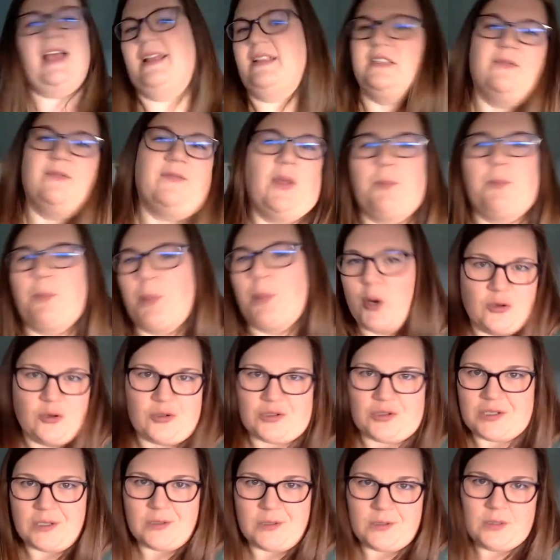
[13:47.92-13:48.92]
of the
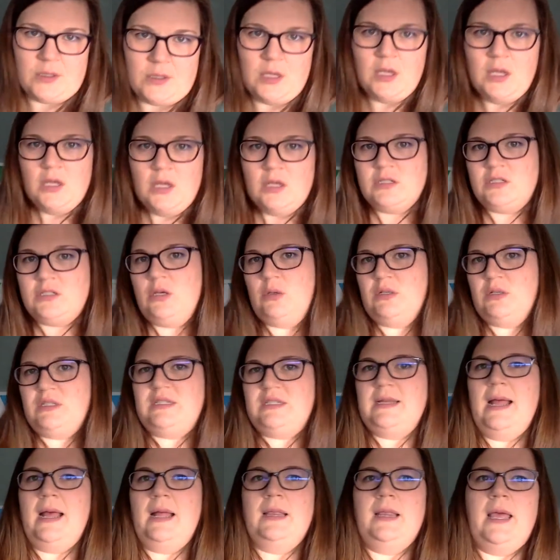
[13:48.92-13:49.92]
person. So it's
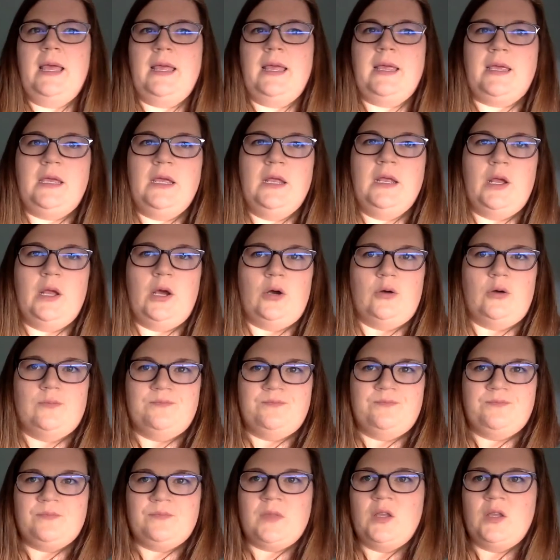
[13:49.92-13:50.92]
not like,
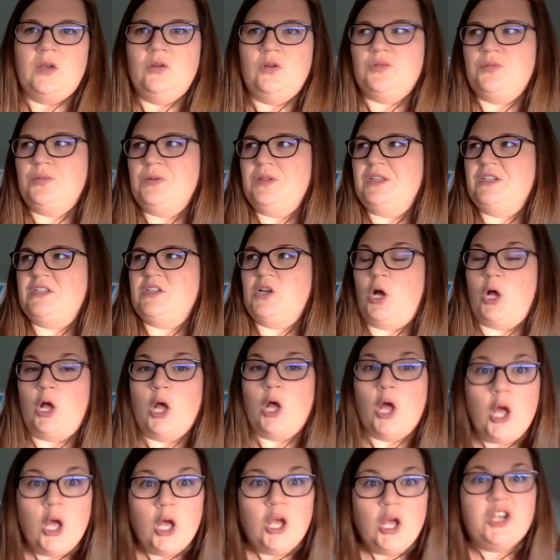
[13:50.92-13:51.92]
who's really tall?
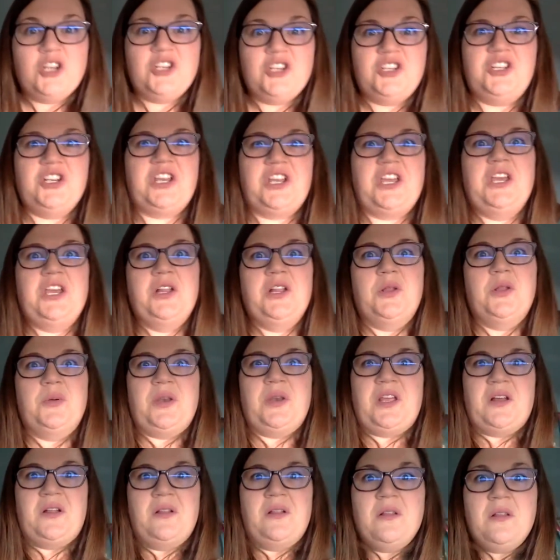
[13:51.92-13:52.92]
Shaquille
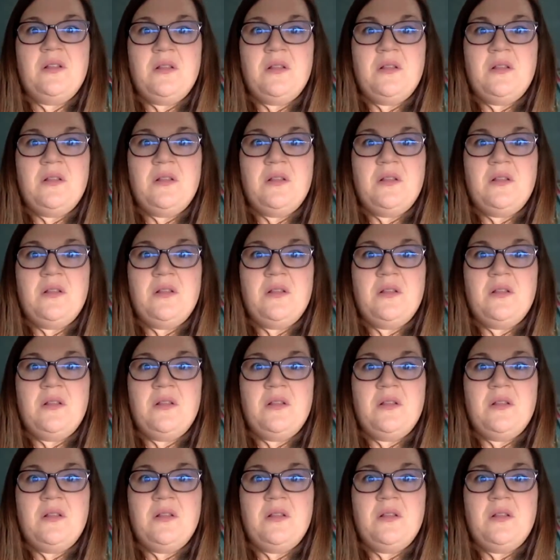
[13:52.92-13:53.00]
O'Neal.